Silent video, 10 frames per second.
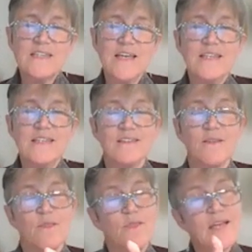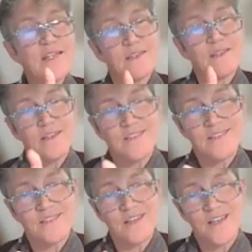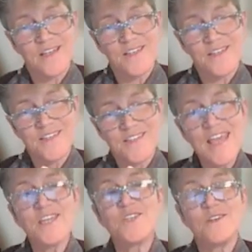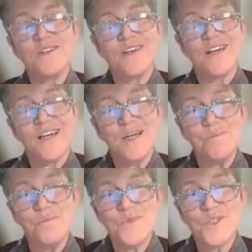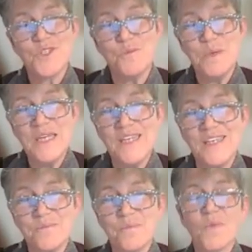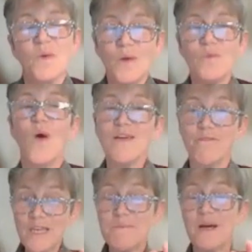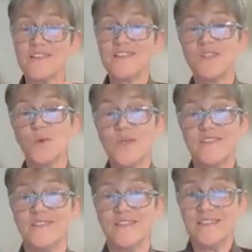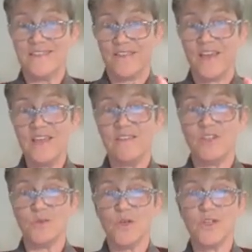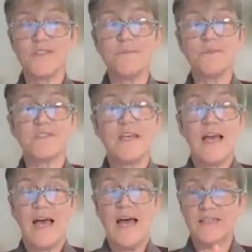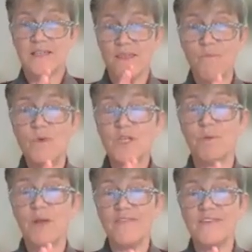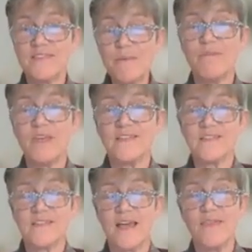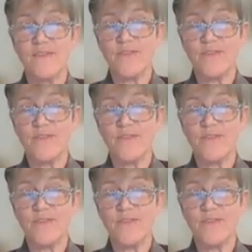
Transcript: then is that is uh, taken um, to be one way of thinking about concealed questions is that they're individual concepts, and then we could apply the same thing and say that